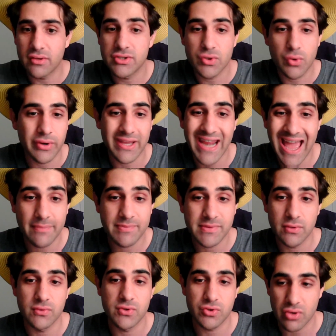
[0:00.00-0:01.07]
scoring an
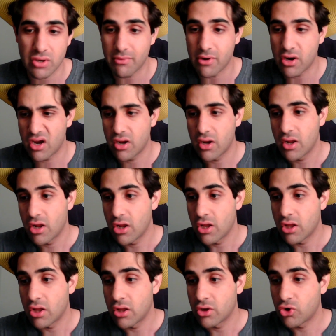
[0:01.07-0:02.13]
absolute screamer.
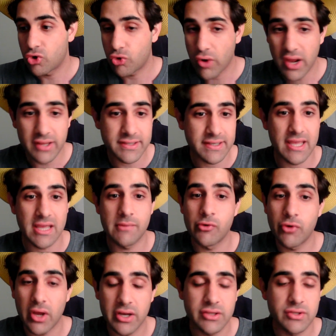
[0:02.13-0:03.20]
Credit to Kim,
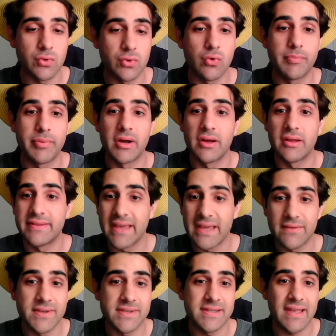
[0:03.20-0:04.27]
credit to Upa.
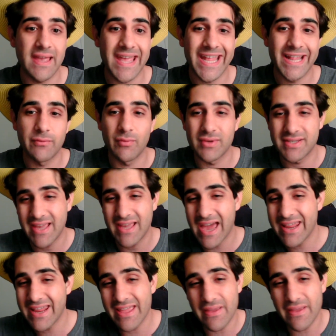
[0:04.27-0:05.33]
Davies again was kind
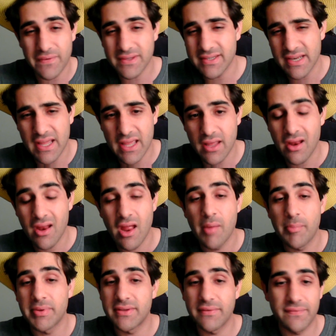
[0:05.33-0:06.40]
of iffy today,
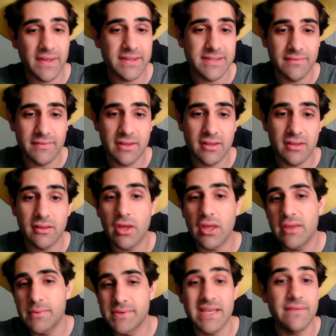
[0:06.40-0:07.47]
but defensively
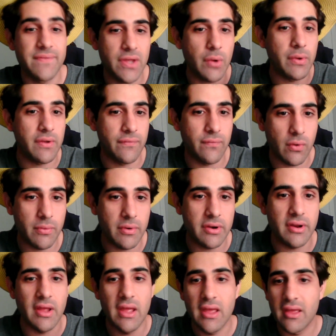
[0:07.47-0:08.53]
he was iffy going forward.
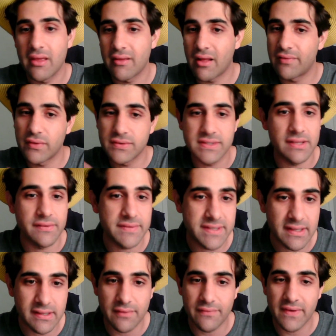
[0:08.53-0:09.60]
Alphonso Davies
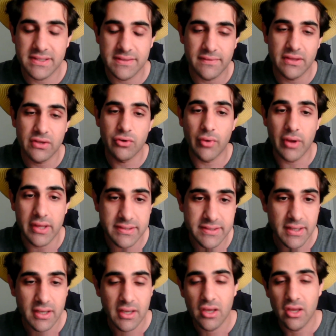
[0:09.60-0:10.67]
today defensively great.
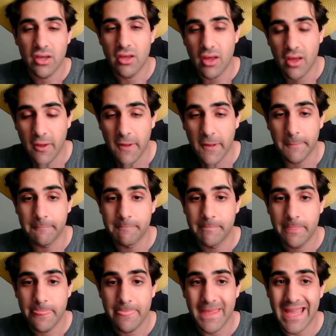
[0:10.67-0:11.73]

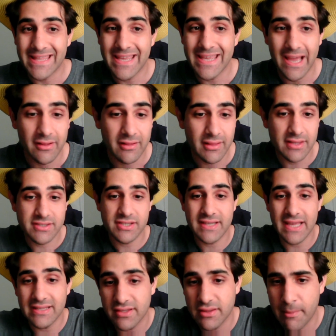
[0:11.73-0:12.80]
And yeah, let's just
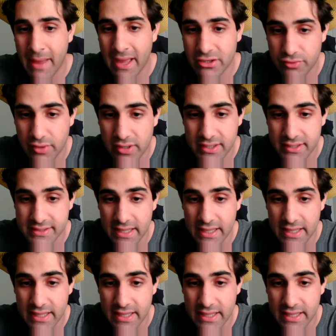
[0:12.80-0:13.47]
get to the match ratings